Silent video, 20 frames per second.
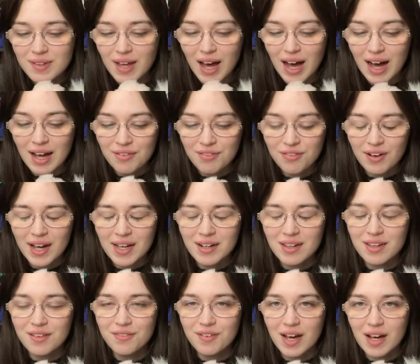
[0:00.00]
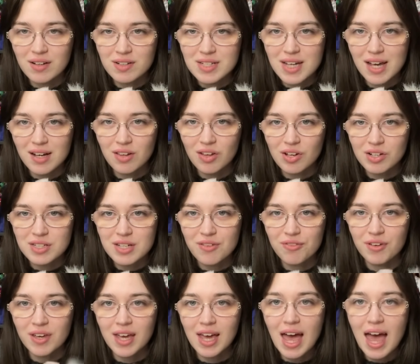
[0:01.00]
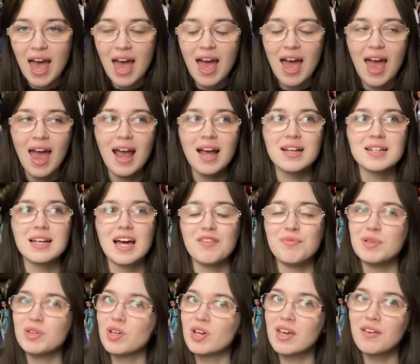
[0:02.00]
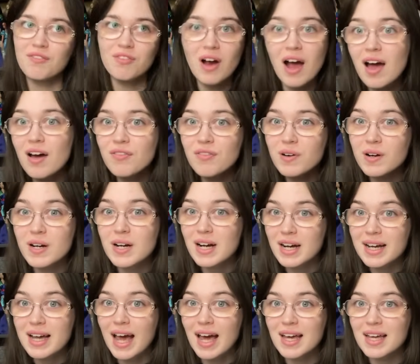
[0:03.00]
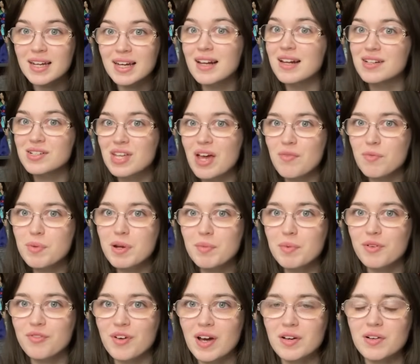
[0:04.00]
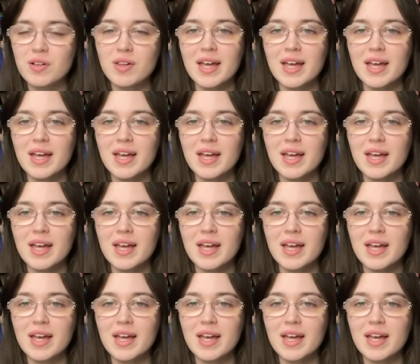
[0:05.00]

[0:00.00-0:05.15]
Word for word: I finally found Tagalong Tiffy and I've been looking forever again and I just haven't been able to find her.